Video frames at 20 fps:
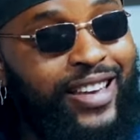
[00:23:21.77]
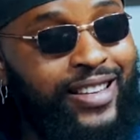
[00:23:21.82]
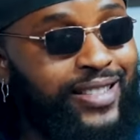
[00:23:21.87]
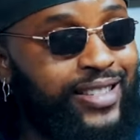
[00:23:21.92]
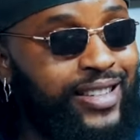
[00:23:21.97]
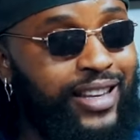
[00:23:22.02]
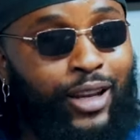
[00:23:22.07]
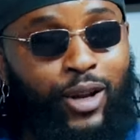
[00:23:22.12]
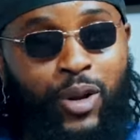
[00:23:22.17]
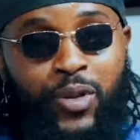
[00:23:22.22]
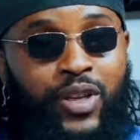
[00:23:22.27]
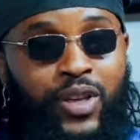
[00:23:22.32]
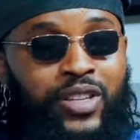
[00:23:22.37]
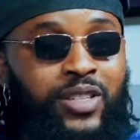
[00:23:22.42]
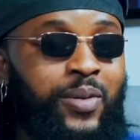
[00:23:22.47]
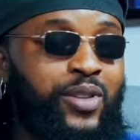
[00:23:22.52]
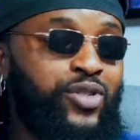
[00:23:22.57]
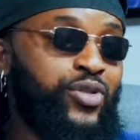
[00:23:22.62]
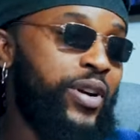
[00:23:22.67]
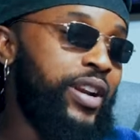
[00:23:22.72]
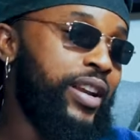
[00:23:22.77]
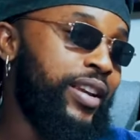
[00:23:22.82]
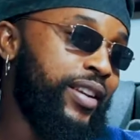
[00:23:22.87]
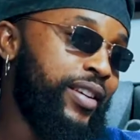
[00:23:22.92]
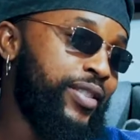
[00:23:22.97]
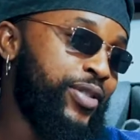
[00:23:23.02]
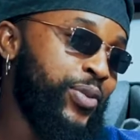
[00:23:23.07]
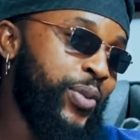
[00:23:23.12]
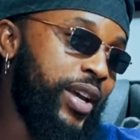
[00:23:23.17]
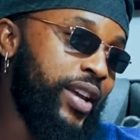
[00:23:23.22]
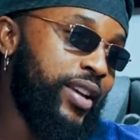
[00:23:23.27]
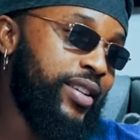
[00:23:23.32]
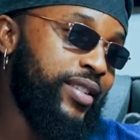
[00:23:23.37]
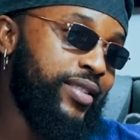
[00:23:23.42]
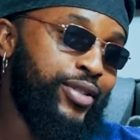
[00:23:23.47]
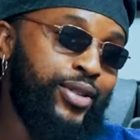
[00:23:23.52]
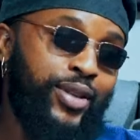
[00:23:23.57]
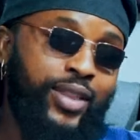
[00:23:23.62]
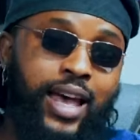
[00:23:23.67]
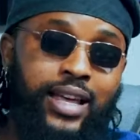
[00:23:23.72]
it's a lot of things have been trending this week, and
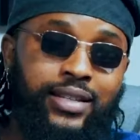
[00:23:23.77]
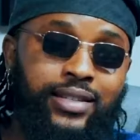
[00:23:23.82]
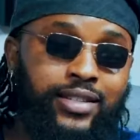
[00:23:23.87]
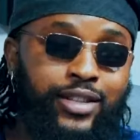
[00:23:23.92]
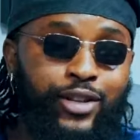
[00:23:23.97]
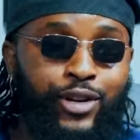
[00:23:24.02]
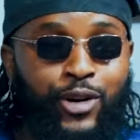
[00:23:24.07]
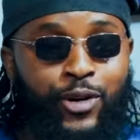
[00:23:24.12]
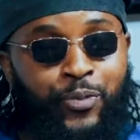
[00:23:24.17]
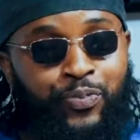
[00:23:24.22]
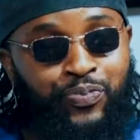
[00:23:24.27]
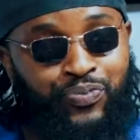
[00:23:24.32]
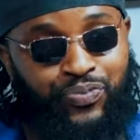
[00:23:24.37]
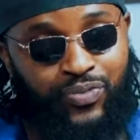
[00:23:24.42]
so that's the